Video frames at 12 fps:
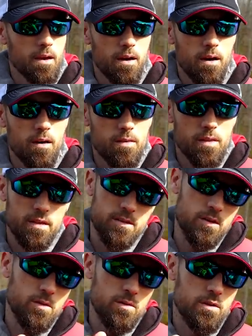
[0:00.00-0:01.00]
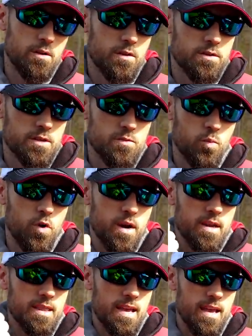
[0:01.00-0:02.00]
that you're just
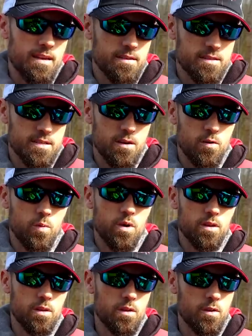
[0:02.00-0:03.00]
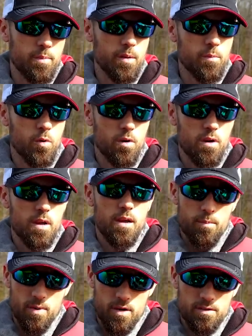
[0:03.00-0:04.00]
working that steering wheel a little bit more,
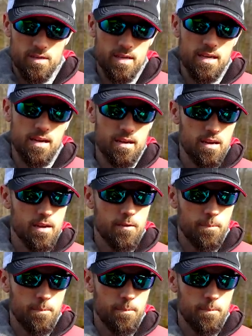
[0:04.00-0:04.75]
because again,